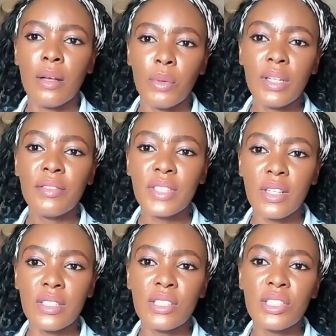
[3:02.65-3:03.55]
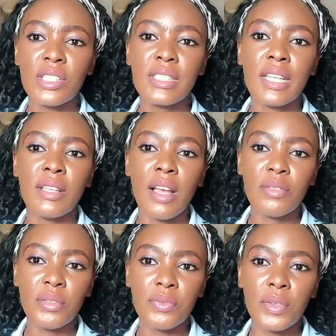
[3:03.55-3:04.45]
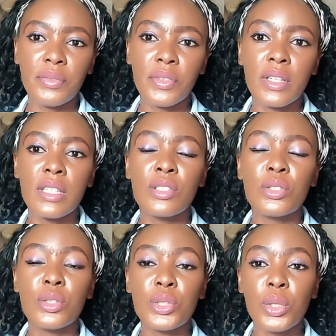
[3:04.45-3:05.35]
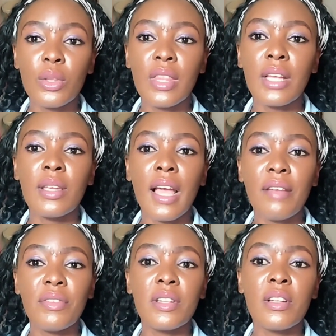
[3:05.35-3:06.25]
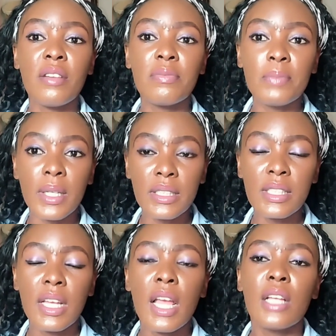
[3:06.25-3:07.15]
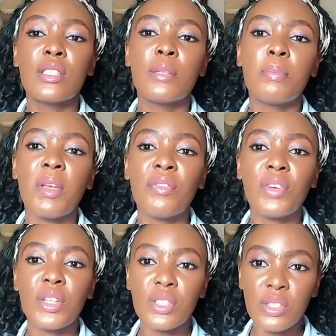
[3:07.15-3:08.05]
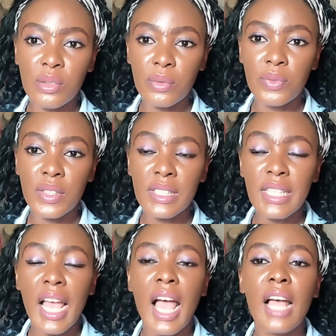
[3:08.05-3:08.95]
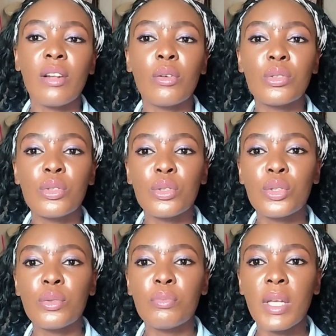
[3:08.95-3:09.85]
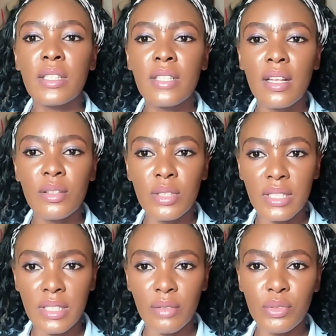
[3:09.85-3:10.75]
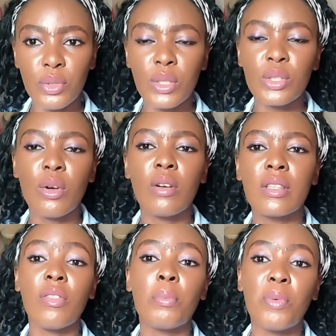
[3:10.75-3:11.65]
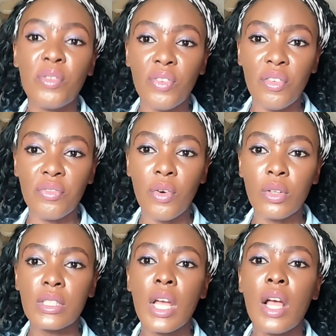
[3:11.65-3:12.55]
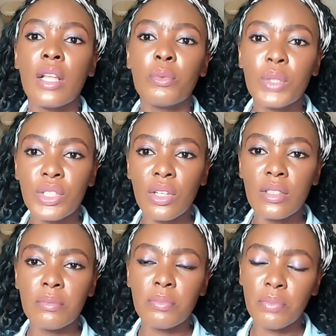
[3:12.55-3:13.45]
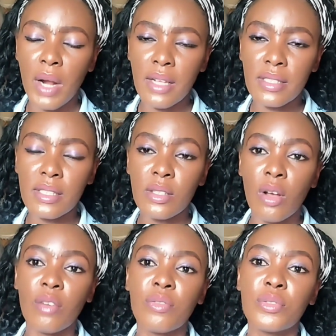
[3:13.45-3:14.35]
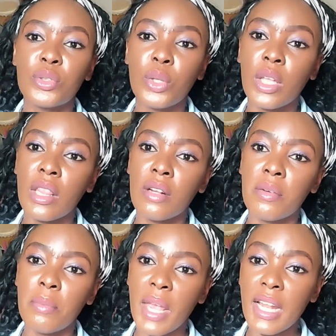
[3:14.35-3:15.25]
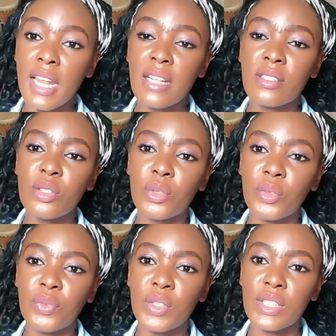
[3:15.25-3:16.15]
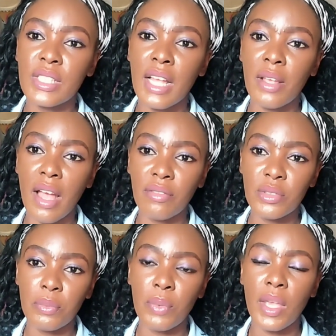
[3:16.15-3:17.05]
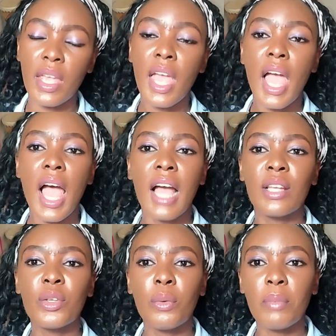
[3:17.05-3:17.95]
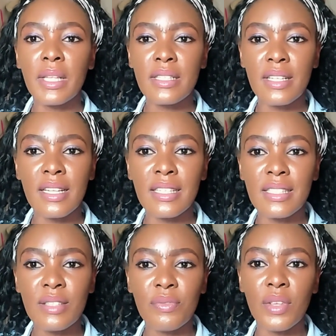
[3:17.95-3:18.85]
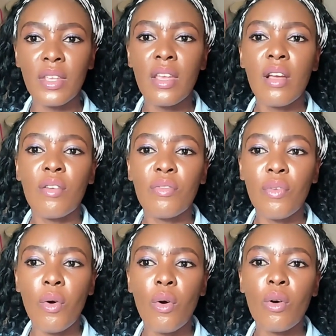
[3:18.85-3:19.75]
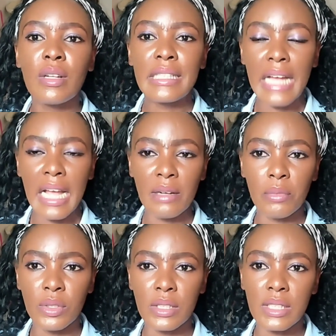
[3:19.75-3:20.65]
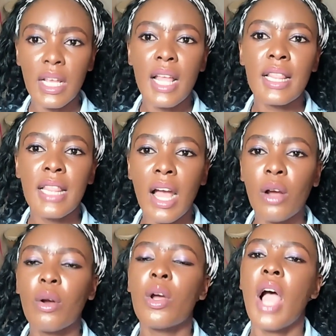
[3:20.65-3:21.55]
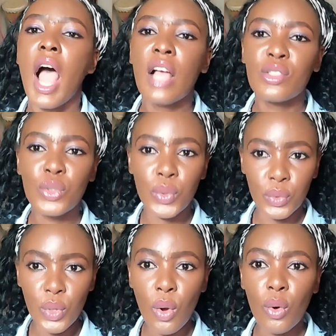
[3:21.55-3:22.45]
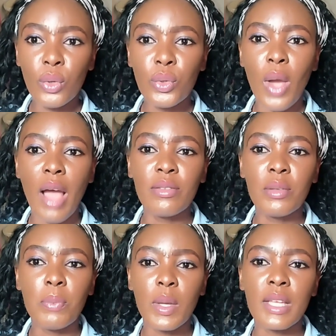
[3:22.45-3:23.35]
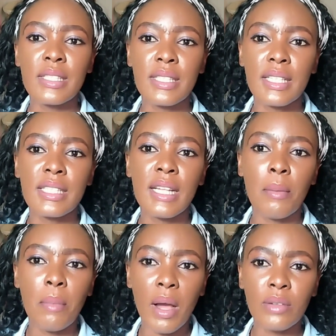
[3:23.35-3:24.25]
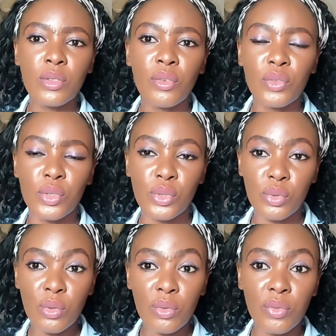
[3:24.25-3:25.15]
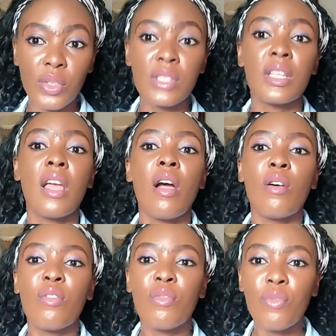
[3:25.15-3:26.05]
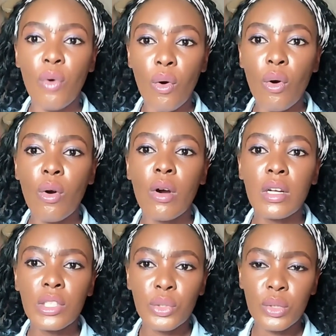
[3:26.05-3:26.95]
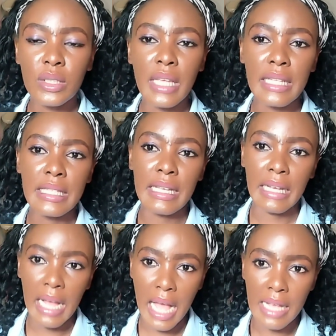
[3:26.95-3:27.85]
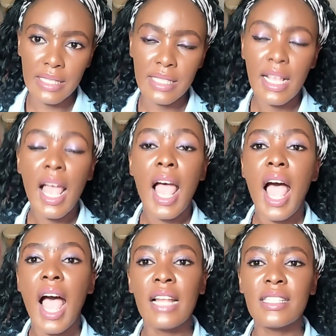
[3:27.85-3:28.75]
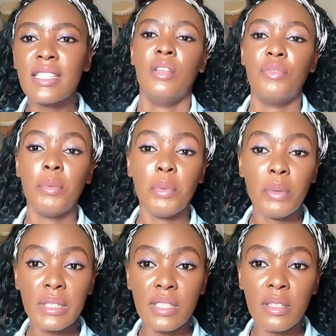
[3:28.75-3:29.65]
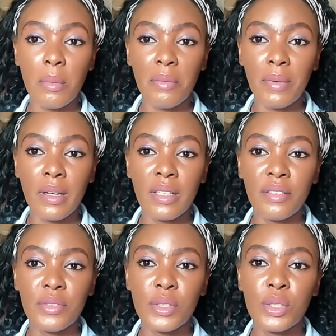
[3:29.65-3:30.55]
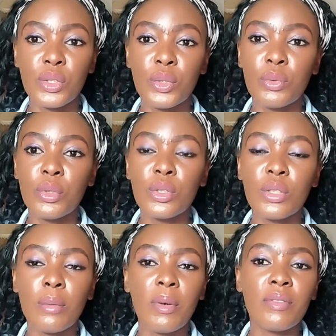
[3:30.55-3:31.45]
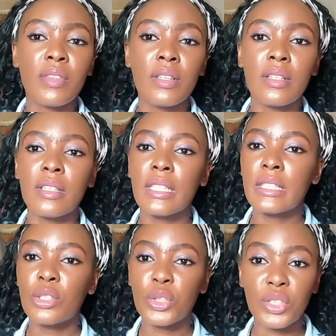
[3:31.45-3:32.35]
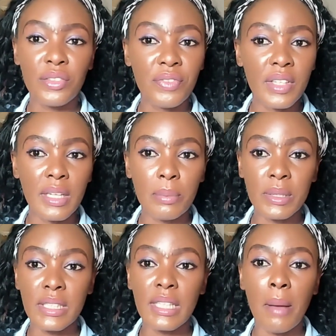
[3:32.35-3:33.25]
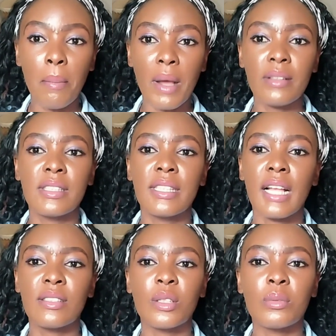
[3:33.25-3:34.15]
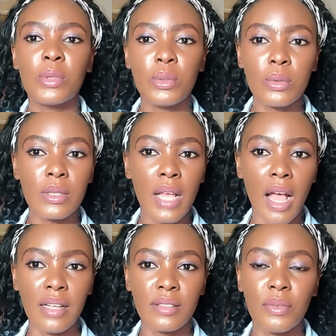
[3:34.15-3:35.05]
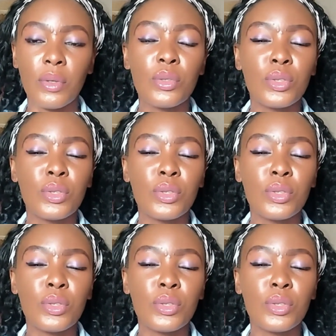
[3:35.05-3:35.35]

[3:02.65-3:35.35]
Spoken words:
One of the conditions that you have to fulfill is to show that you have enough money to pay for your school fees and also to maintain yourself. So it's called the proof of fund, which comprises of showing the remaining school fees that you have to pay and your maintenance fee for 9 months. Now, as you know, you have to pay a certain amount of your school fees for you to get a CAS. And if you've been watching some of my other videos, you know some of the tuition fee deposit amounts that some schools ask for.